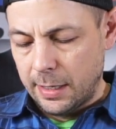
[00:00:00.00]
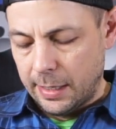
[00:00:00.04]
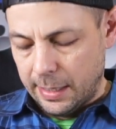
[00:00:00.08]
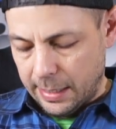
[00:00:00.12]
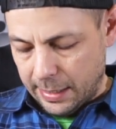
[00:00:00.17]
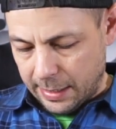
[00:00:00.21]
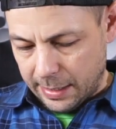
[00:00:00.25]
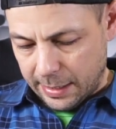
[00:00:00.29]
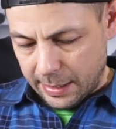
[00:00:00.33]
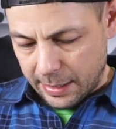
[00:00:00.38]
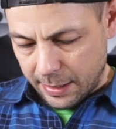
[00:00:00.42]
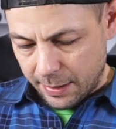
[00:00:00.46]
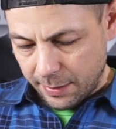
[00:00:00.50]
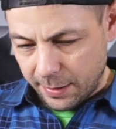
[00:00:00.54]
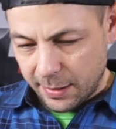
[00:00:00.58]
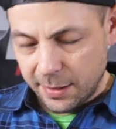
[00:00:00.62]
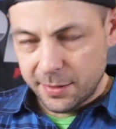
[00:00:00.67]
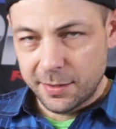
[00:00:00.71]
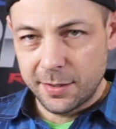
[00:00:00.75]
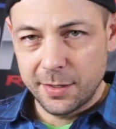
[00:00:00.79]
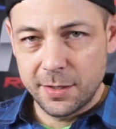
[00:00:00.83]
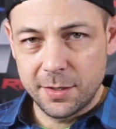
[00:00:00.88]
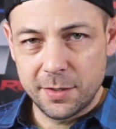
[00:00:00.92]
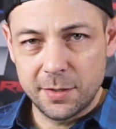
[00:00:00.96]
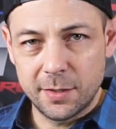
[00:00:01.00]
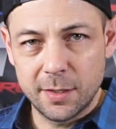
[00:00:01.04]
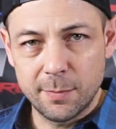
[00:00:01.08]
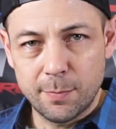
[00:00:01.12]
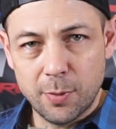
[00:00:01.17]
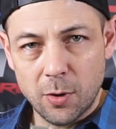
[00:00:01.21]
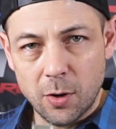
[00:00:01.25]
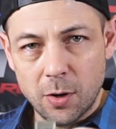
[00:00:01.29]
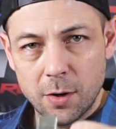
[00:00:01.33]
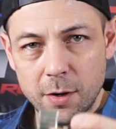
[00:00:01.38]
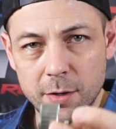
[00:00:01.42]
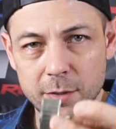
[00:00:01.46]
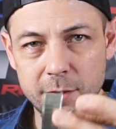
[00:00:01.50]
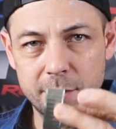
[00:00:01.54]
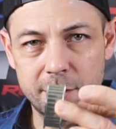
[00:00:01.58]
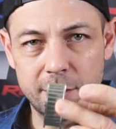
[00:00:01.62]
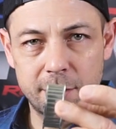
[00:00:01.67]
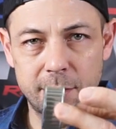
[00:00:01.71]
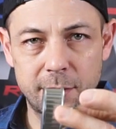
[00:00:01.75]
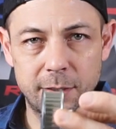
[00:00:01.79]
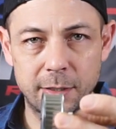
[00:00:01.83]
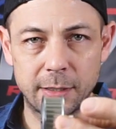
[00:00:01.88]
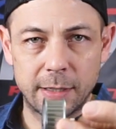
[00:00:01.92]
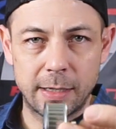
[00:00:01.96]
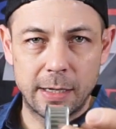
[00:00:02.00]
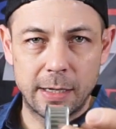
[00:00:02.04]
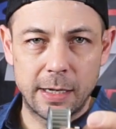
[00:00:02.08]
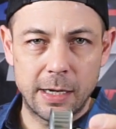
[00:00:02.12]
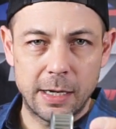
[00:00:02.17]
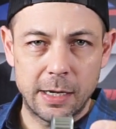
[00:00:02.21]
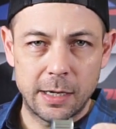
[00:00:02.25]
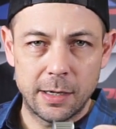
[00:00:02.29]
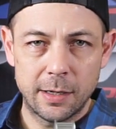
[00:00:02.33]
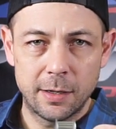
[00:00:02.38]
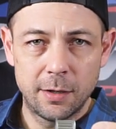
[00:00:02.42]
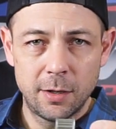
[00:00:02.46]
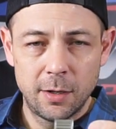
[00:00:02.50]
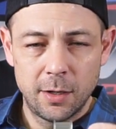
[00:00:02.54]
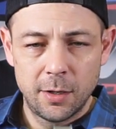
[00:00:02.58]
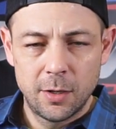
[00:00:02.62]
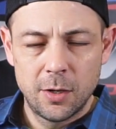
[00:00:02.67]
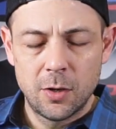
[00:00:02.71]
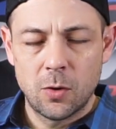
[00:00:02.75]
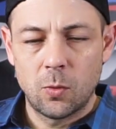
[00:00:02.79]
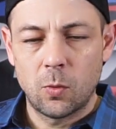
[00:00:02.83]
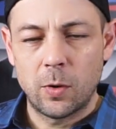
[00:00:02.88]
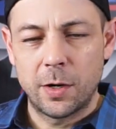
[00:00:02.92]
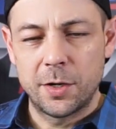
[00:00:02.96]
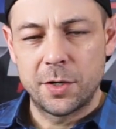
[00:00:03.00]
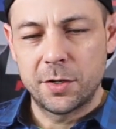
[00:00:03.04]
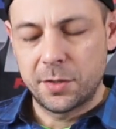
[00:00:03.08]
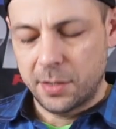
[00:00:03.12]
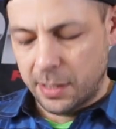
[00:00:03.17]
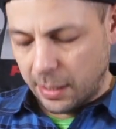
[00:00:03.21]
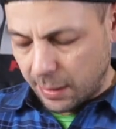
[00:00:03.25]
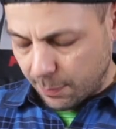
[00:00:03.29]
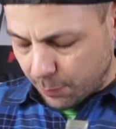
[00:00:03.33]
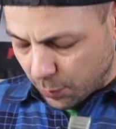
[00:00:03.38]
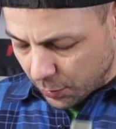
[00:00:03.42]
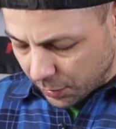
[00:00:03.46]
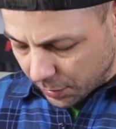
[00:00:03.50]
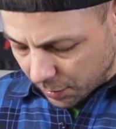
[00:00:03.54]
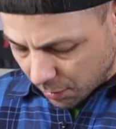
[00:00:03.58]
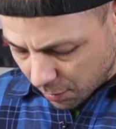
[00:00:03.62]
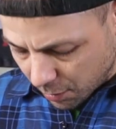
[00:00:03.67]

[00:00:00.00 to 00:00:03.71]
And this is the part where I just kind of put it